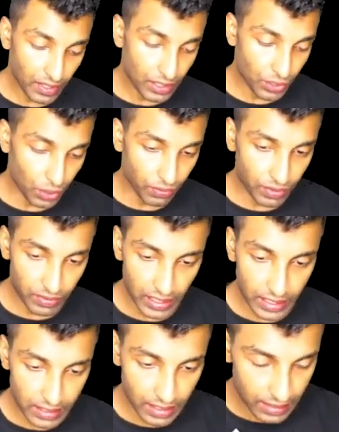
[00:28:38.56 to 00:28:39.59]
So we
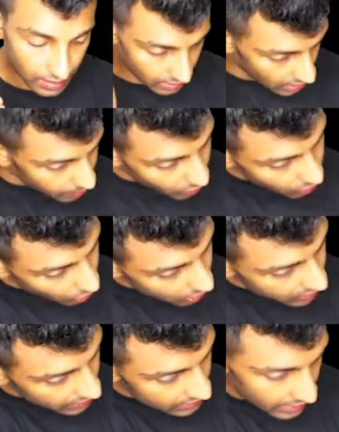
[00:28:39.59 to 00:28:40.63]
will discuss about
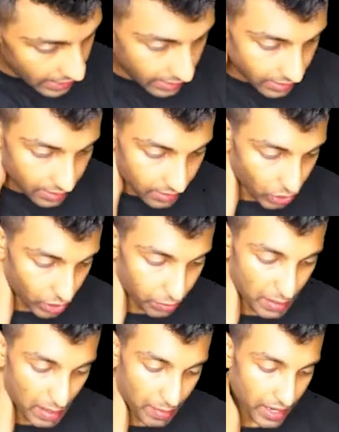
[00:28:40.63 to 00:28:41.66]
all these later. What
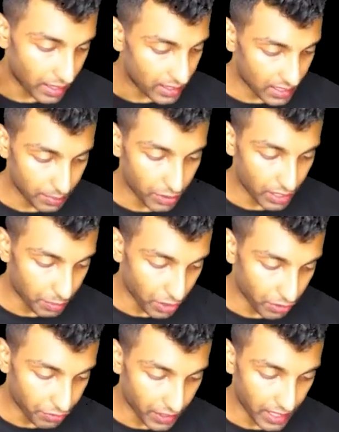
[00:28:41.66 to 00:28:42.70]
you mean by undistributed
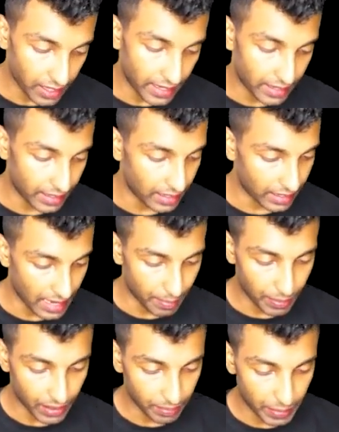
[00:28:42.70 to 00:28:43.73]
profit in detail,
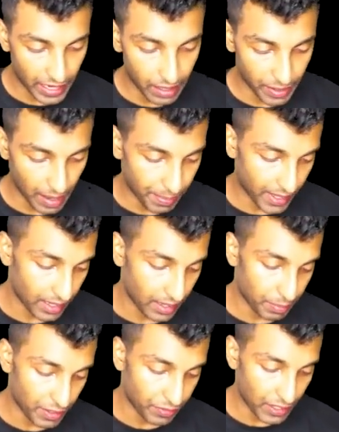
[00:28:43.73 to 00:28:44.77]
capital, paid up
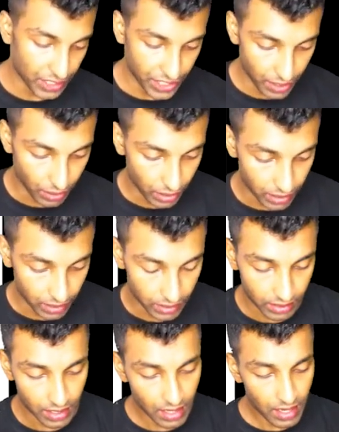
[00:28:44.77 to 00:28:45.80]
capital, preference
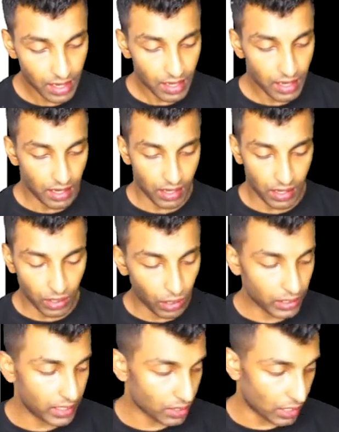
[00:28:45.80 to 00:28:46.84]
shareholders,
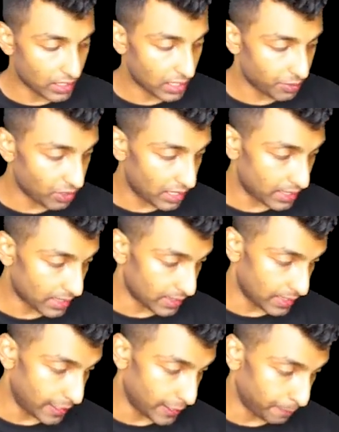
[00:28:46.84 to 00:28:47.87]
all these concepts we'll
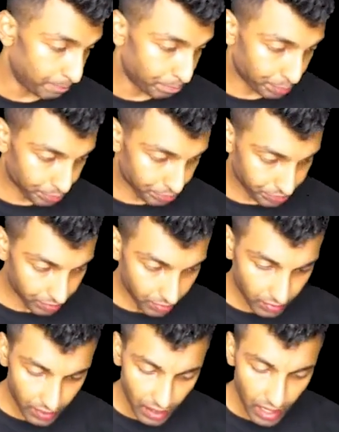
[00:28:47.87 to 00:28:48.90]
discuss later.
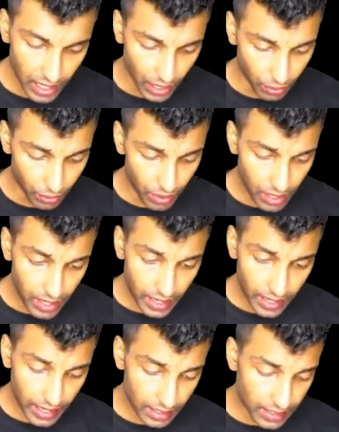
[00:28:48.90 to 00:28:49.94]
Now,
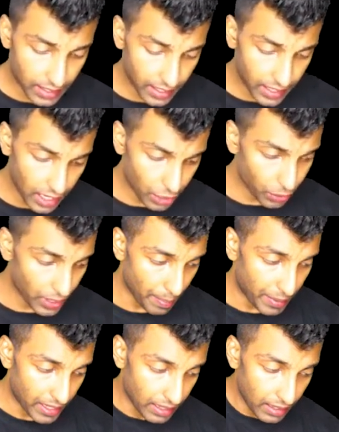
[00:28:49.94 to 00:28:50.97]
in the Tier 2
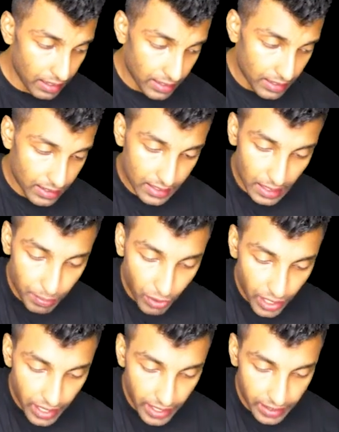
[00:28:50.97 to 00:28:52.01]
capital,
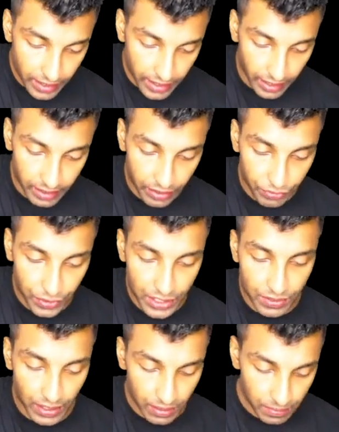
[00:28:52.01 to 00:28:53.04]
subordinated debt.
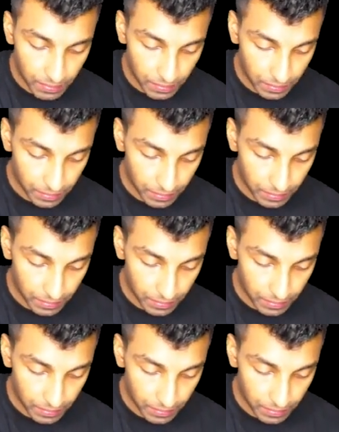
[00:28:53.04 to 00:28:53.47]
First one,